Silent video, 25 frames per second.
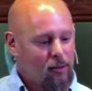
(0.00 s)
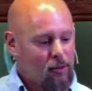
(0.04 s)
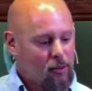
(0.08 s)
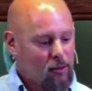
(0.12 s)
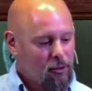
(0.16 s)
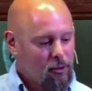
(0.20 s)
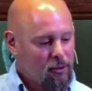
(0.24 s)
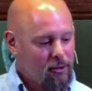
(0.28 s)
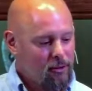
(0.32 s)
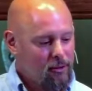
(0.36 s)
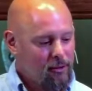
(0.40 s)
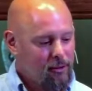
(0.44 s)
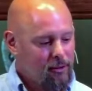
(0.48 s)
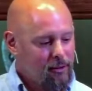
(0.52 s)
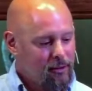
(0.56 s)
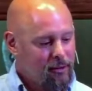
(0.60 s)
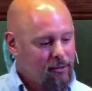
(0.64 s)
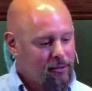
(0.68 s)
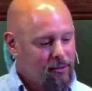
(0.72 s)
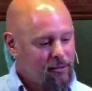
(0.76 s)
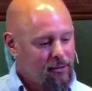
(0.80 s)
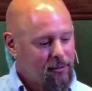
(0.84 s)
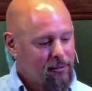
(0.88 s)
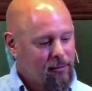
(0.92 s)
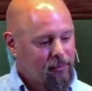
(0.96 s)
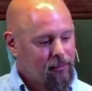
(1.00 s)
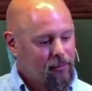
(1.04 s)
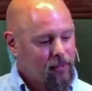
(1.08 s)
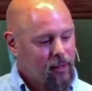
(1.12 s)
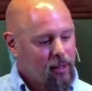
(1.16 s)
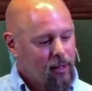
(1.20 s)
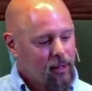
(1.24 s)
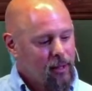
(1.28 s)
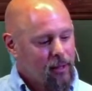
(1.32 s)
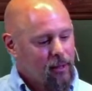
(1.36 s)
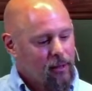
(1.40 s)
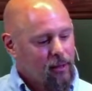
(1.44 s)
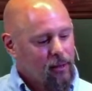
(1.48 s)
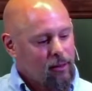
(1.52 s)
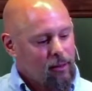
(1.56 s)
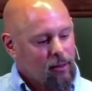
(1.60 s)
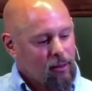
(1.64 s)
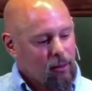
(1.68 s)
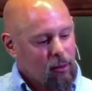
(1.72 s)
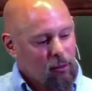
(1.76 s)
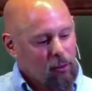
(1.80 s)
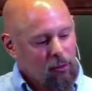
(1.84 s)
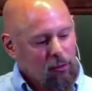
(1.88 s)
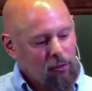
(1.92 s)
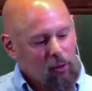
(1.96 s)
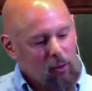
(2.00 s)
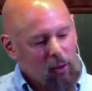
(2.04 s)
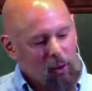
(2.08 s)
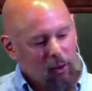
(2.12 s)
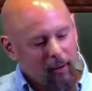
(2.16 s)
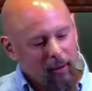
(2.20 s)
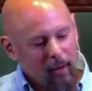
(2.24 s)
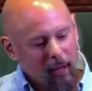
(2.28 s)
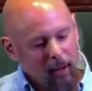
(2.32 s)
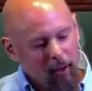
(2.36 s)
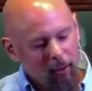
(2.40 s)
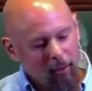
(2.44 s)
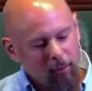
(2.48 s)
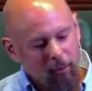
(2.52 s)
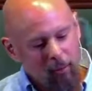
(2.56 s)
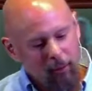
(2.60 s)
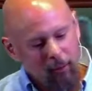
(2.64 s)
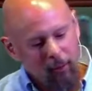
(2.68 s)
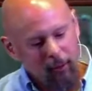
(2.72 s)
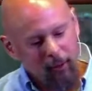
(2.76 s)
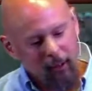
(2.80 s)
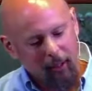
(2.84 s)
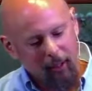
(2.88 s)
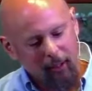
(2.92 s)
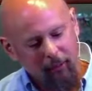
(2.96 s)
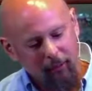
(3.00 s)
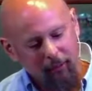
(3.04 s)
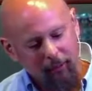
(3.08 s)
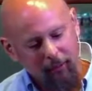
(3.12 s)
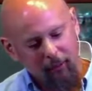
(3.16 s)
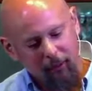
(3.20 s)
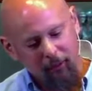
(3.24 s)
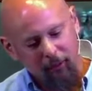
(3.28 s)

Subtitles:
goodness. Those who are now Buddhas